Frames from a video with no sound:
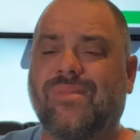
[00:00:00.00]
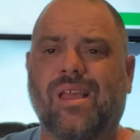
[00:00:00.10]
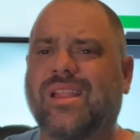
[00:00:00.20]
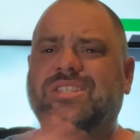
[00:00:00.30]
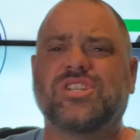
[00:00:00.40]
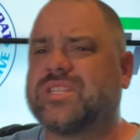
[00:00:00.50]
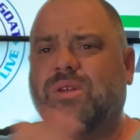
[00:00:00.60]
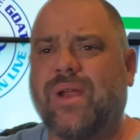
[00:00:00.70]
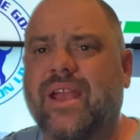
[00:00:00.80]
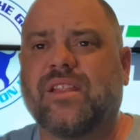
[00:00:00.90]
let's just
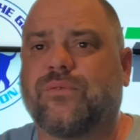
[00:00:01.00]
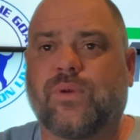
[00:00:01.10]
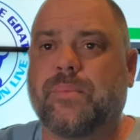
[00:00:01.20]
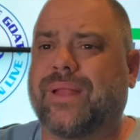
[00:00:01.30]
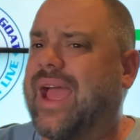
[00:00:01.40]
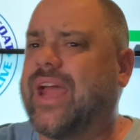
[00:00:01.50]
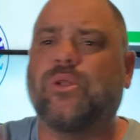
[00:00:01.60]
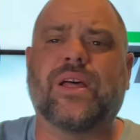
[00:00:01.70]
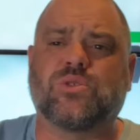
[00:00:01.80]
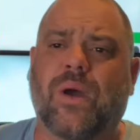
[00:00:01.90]
get right into the free play. I know
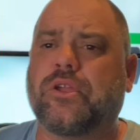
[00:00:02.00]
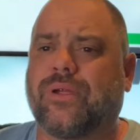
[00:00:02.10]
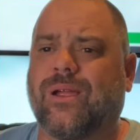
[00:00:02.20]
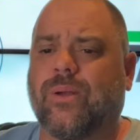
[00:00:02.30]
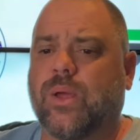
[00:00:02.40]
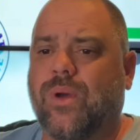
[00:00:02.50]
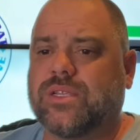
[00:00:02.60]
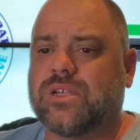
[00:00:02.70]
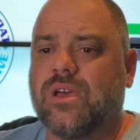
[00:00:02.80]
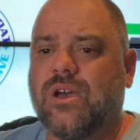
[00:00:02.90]
that's why you're here
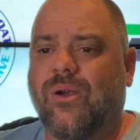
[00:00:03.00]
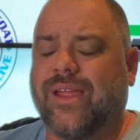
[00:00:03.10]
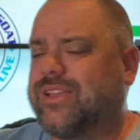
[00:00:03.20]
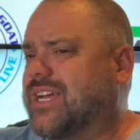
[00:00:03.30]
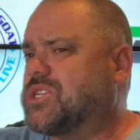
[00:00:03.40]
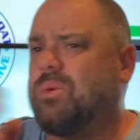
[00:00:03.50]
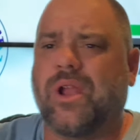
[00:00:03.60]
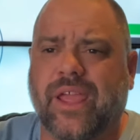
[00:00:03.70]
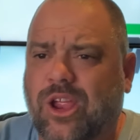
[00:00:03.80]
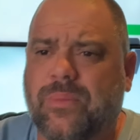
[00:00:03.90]
anyways. All right. You guys don't
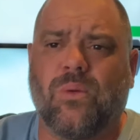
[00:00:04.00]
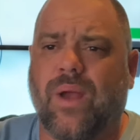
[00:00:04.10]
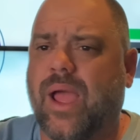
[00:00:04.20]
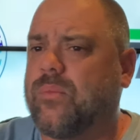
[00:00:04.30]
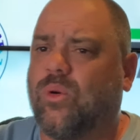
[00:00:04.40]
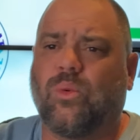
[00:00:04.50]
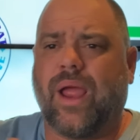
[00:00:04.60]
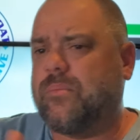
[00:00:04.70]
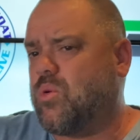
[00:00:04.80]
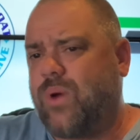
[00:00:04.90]
want to hear me ramble.
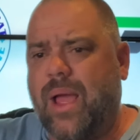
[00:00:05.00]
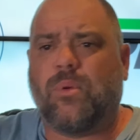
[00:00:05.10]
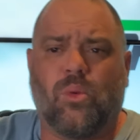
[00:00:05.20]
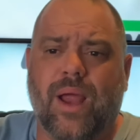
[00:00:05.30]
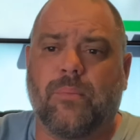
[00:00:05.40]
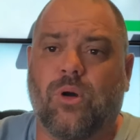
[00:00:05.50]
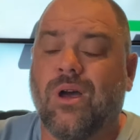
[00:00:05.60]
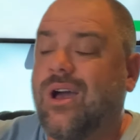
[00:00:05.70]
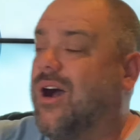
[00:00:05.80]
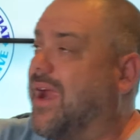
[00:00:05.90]
All
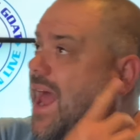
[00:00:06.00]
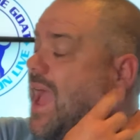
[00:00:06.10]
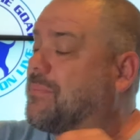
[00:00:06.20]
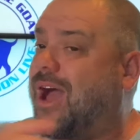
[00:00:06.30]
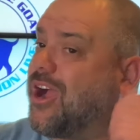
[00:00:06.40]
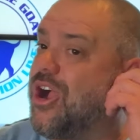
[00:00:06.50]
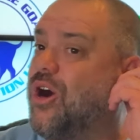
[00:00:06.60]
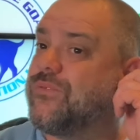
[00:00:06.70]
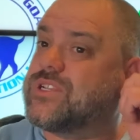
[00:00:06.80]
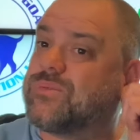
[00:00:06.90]
right. I am not
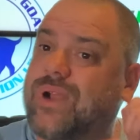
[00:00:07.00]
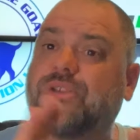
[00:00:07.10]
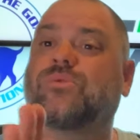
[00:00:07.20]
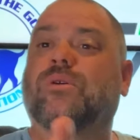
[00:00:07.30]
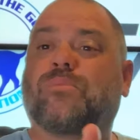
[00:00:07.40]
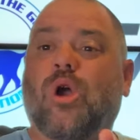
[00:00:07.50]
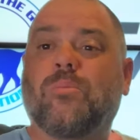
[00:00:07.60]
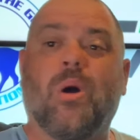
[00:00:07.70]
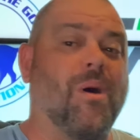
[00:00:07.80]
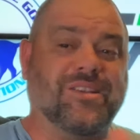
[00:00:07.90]
golfing, so we're not doing a
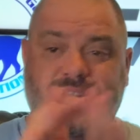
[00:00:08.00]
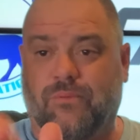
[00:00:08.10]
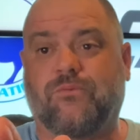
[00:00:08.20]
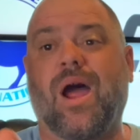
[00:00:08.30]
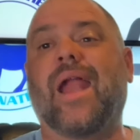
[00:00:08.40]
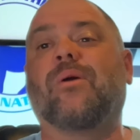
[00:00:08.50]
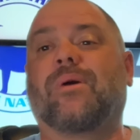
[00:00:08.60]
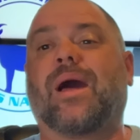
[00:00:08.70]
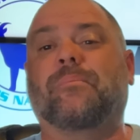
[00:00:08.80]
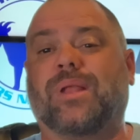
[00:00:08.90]
promo until Friday when
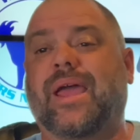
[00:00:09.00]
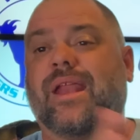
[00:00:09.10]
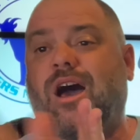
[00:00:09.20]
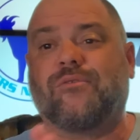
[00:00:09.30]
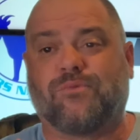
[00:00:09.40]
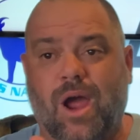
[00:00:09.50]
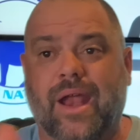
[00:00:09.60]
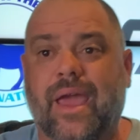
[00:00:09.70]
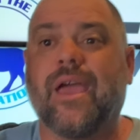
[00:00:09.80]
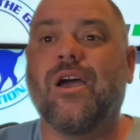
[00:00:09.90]
I'm playing on
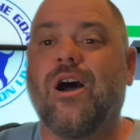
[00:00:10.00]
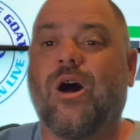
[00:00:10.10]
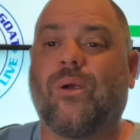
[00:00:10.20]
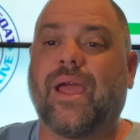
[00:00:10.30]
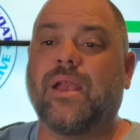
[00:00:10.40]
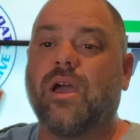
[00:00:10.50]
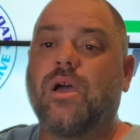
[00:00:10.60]
Friday. All right.